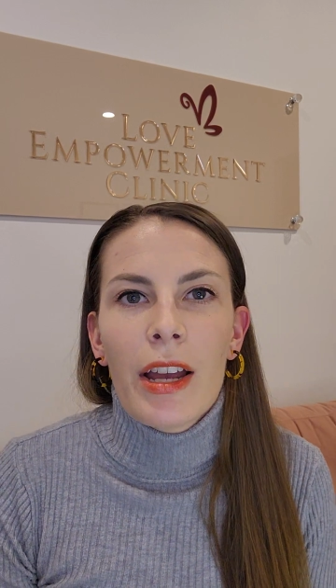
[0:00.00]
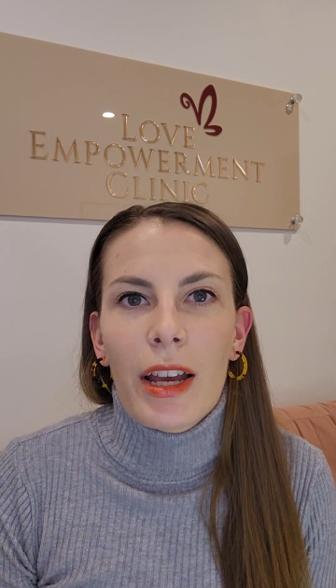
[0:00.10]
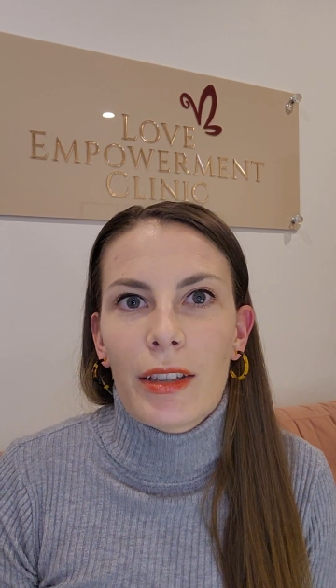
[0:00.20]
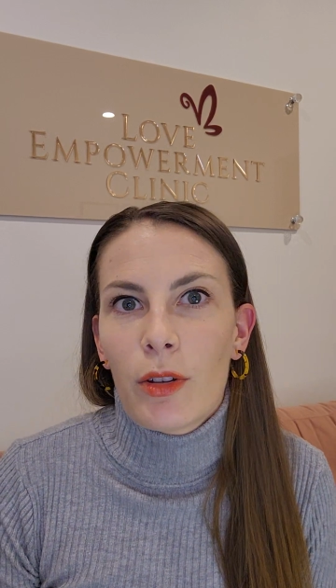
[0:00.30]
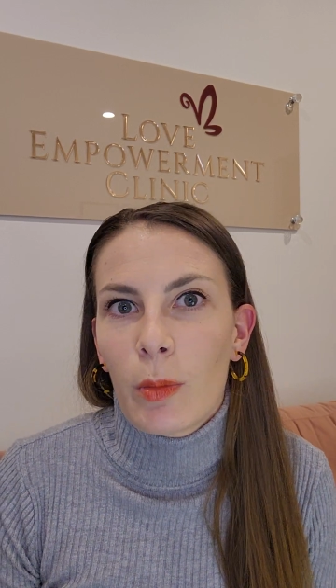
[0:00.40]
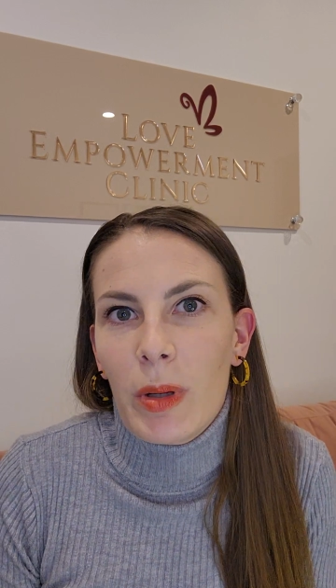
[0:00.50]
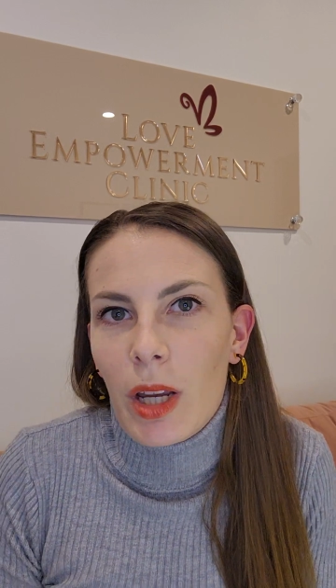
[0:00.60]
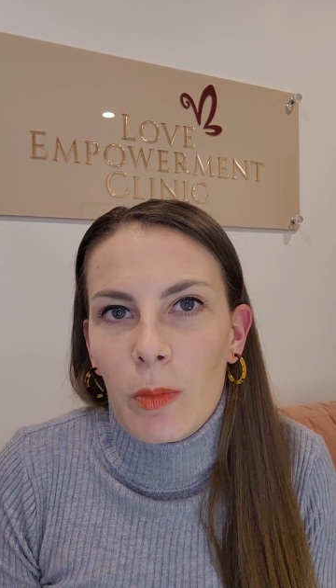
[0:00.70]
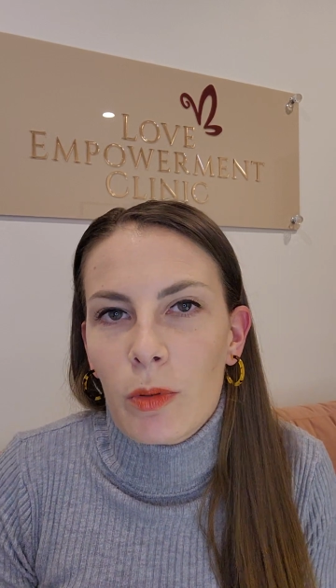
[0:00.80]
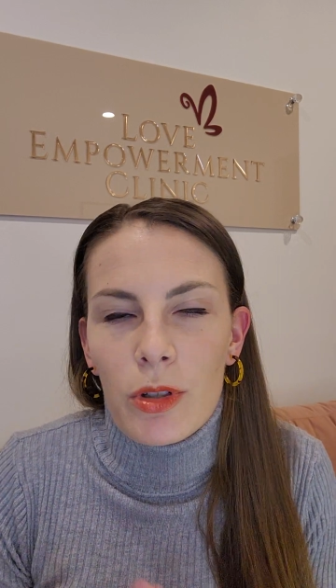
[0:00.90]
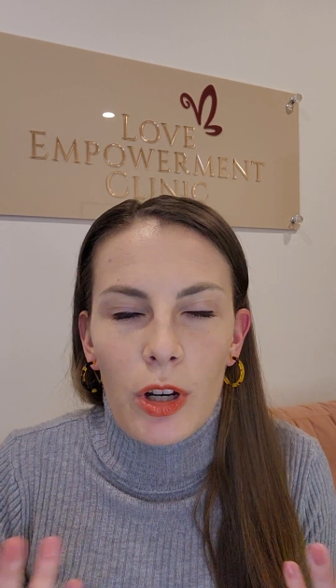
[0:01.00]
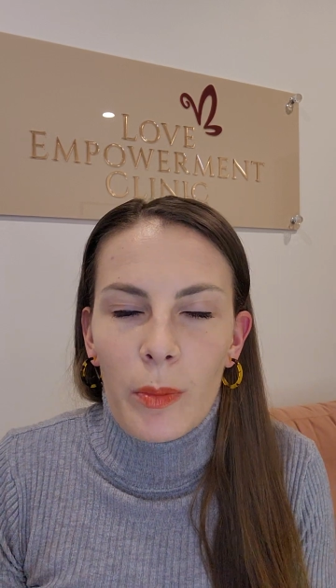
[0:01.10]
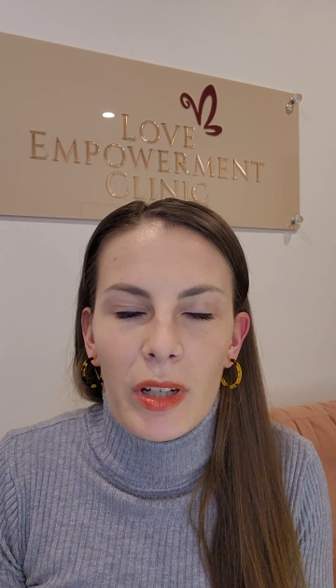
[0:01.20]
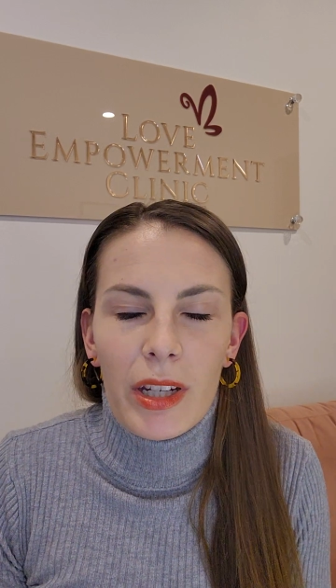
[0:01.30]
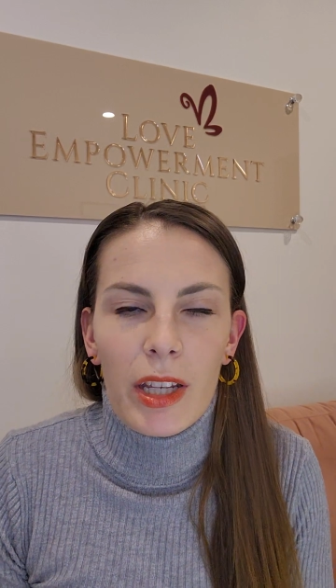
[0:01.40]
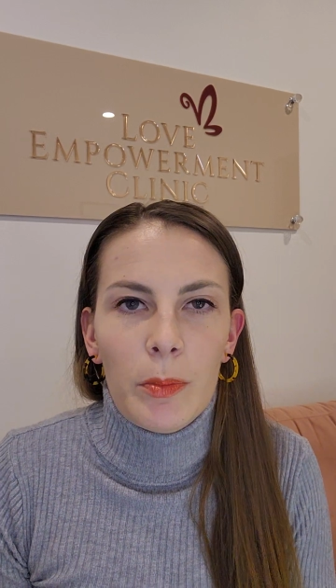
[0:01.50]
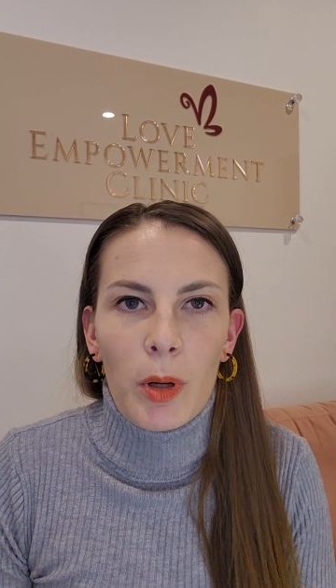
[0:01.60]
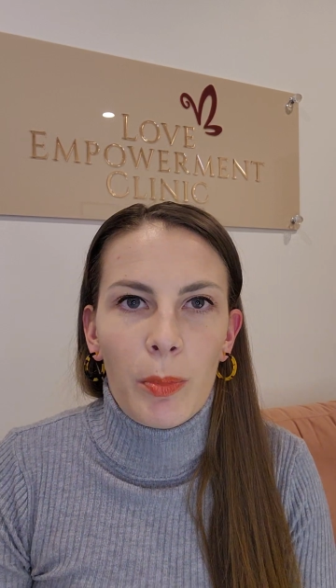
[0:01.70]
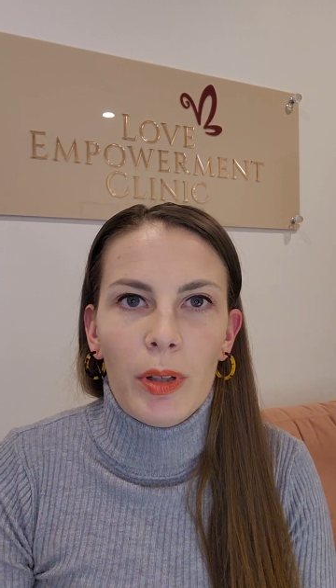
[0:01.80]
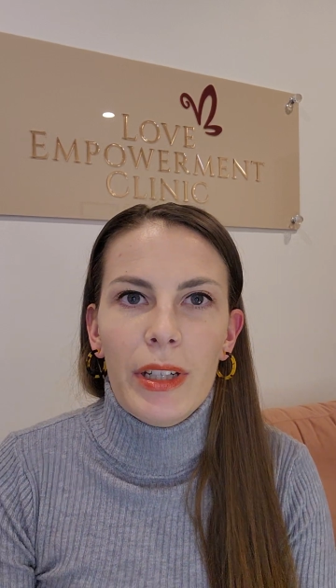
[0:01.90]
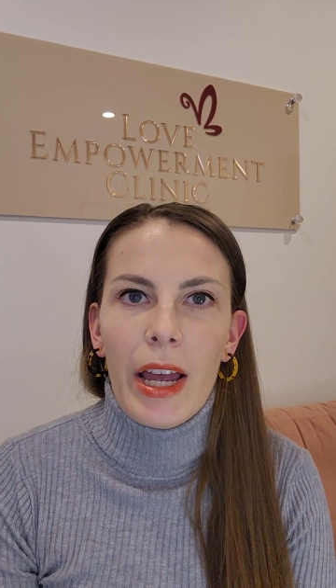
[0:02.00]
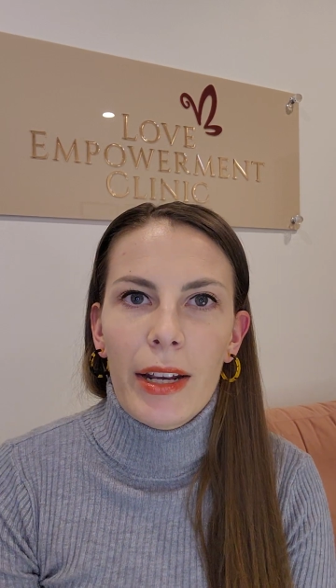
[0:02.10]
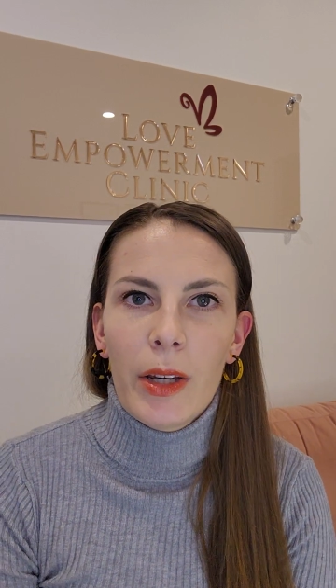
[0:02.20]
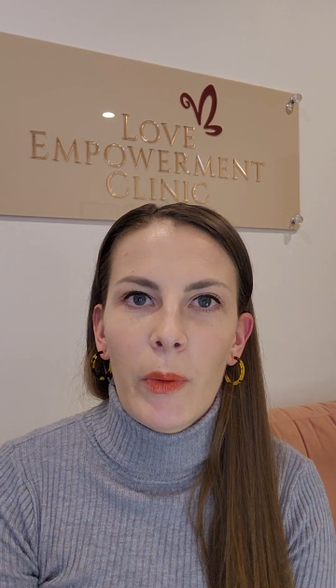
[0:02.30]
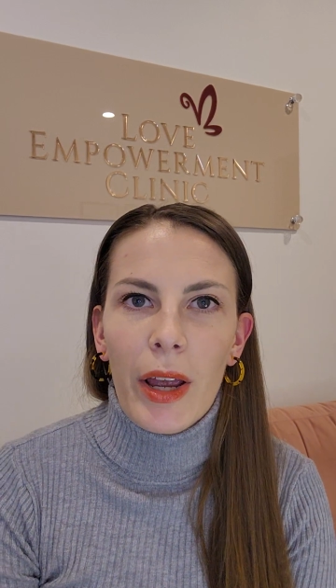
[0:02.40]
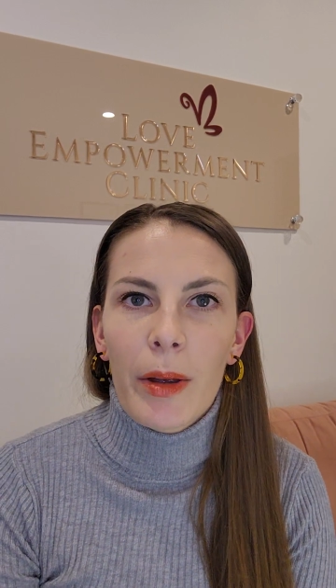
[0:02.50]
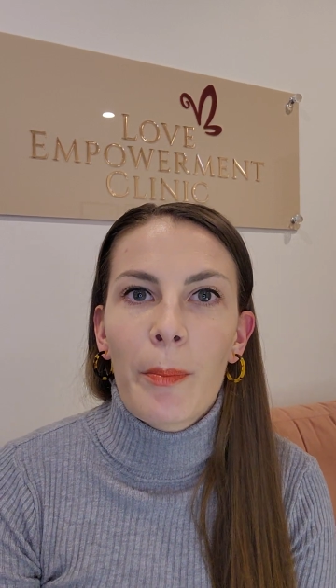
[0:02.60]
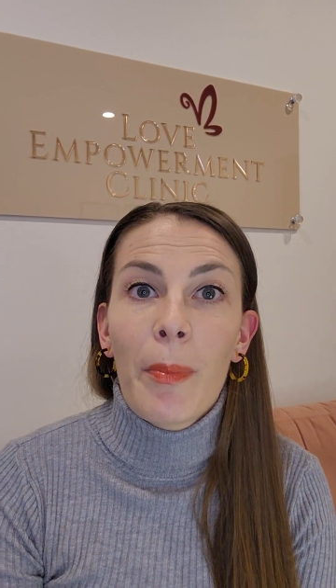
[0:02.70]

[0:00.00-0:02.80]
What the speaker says: and not be able to communicate properly anyway.